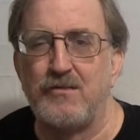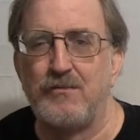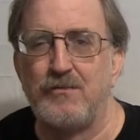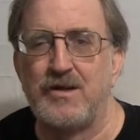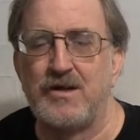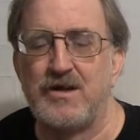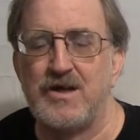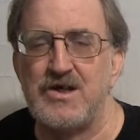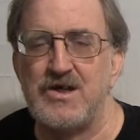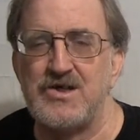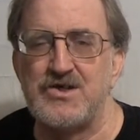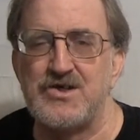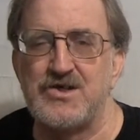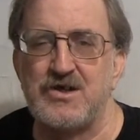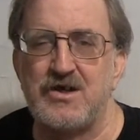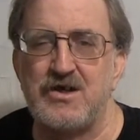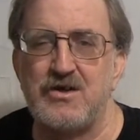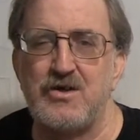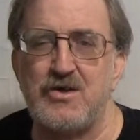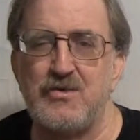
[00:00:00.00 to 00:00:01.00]
because
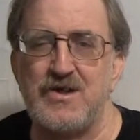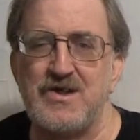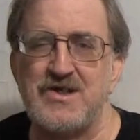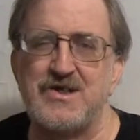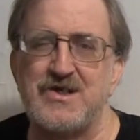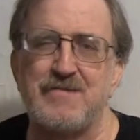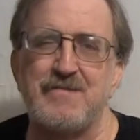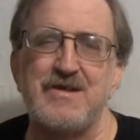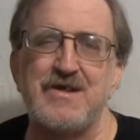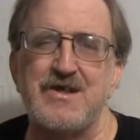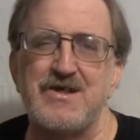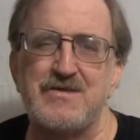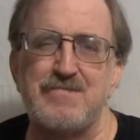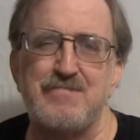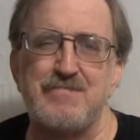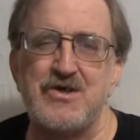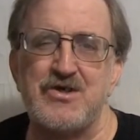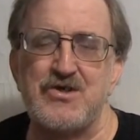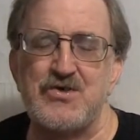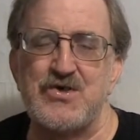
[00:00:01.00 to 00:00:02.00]
you know you read some of these
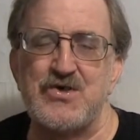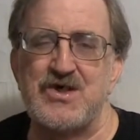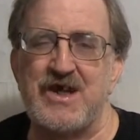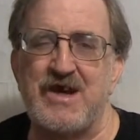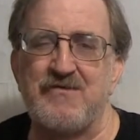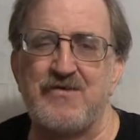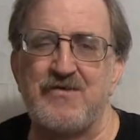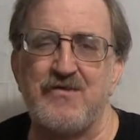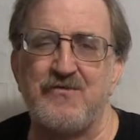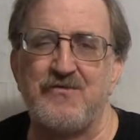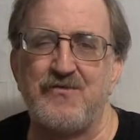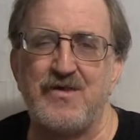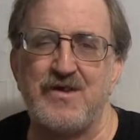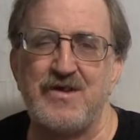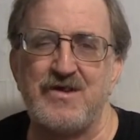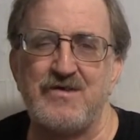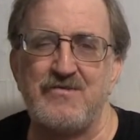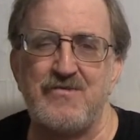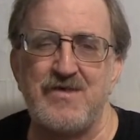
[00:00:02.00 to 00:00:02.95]
mysteries and after you've read,